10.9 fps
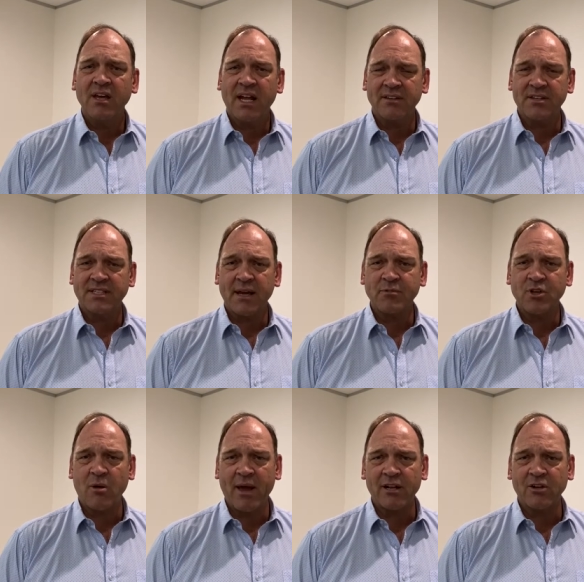and at the same
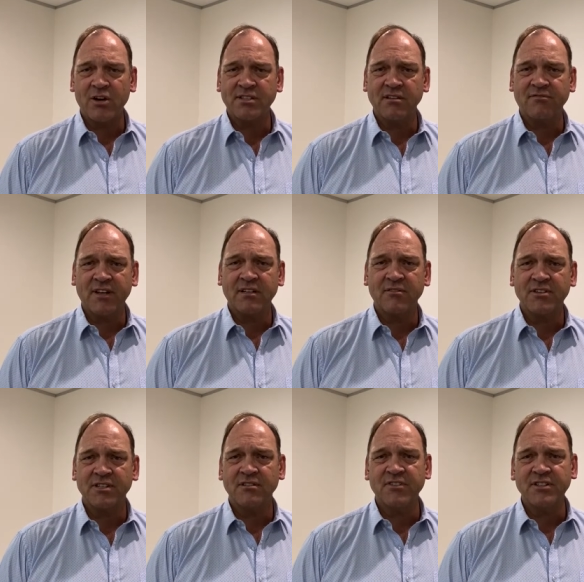time analyse the effectiveness
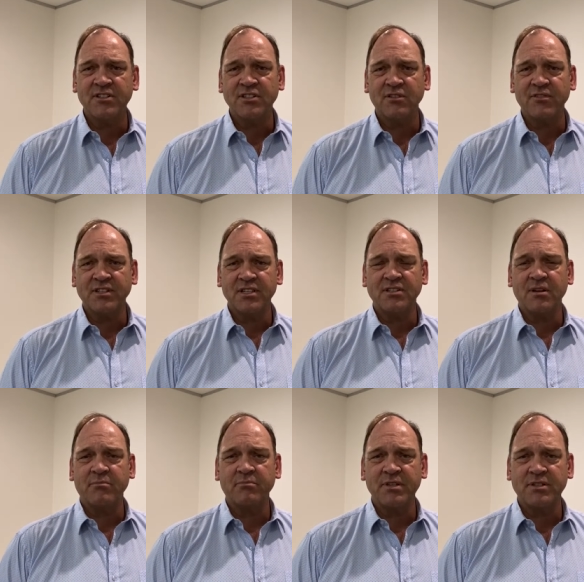and efficiency of
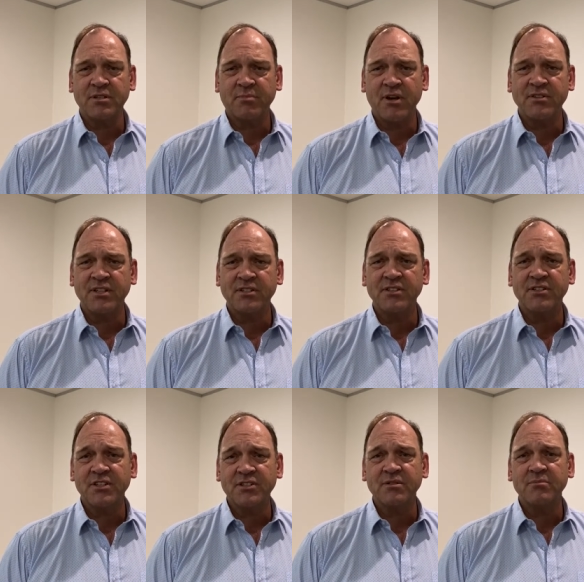existing business processes,
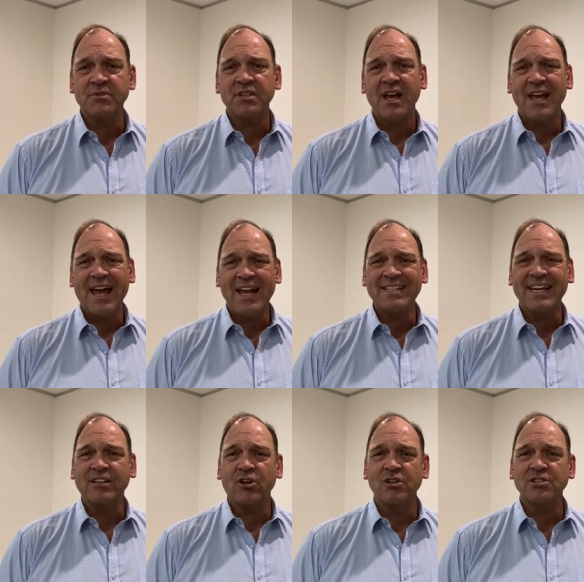systems and
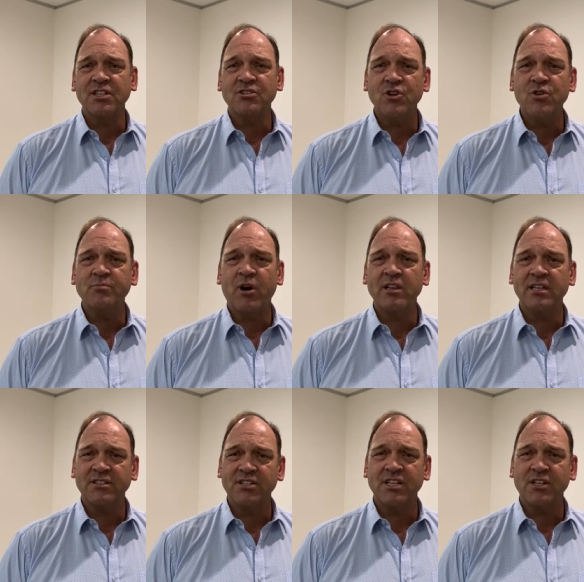technologies used by
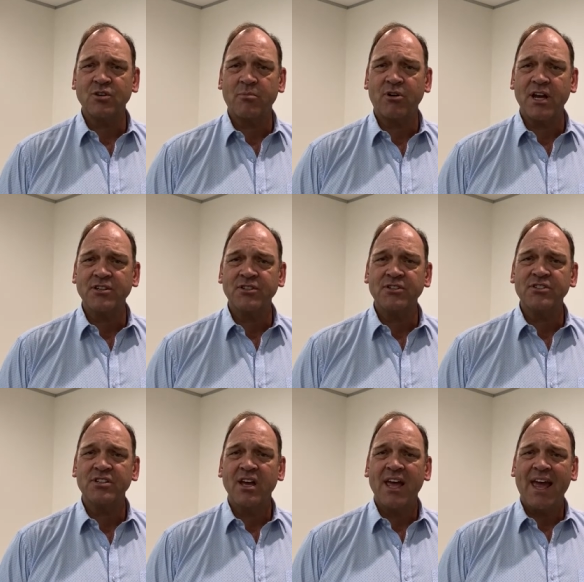logistics
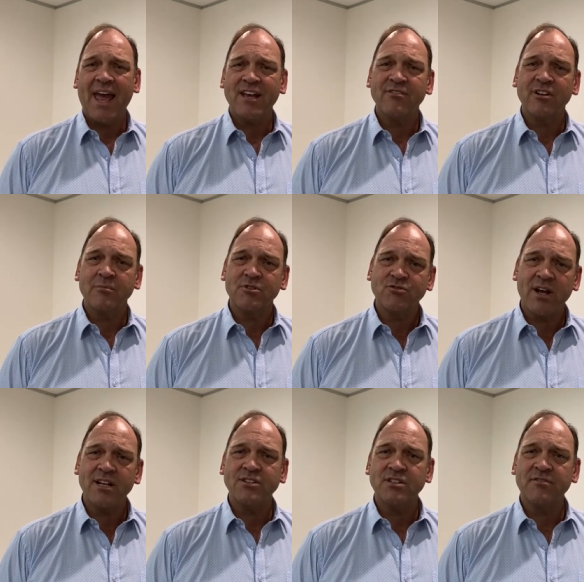operations and develop
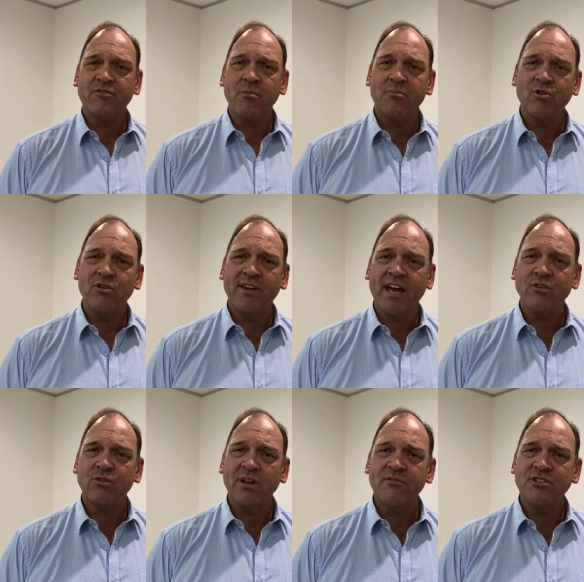strategies for improving and
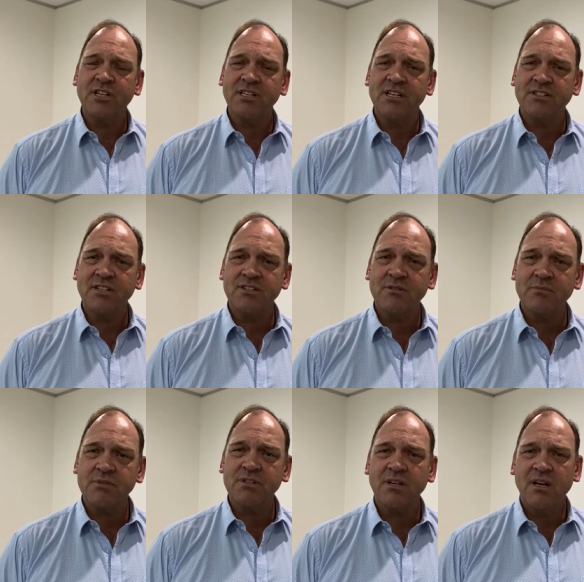or leveraging these
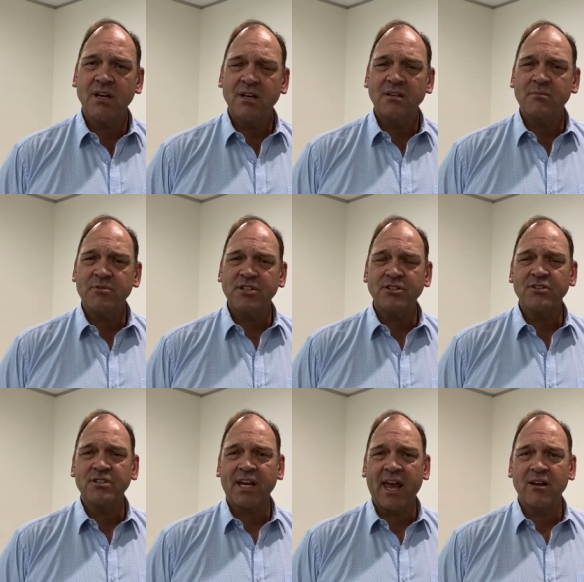systems. The
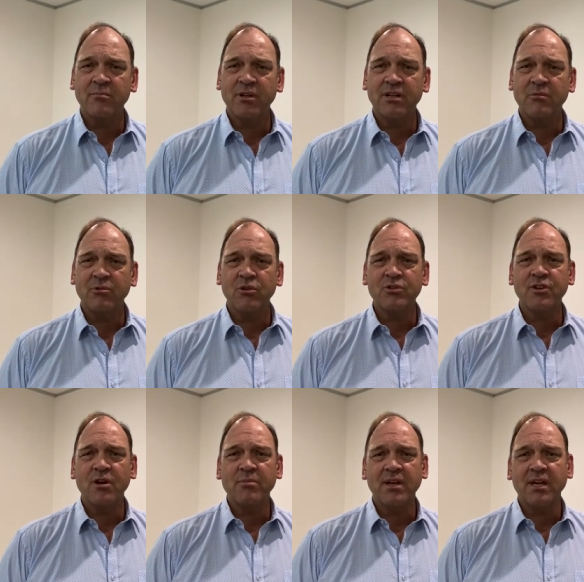position's accountability will
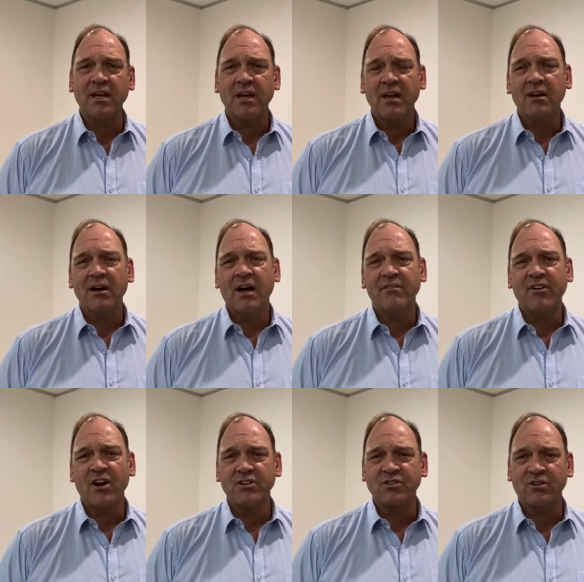also be uh,
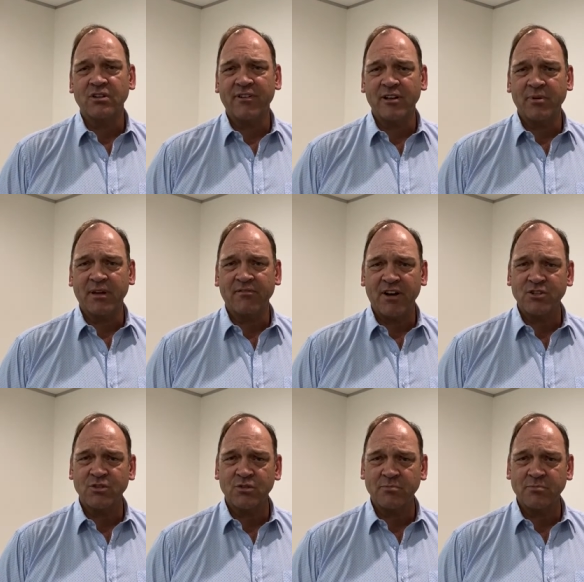focused on developing functional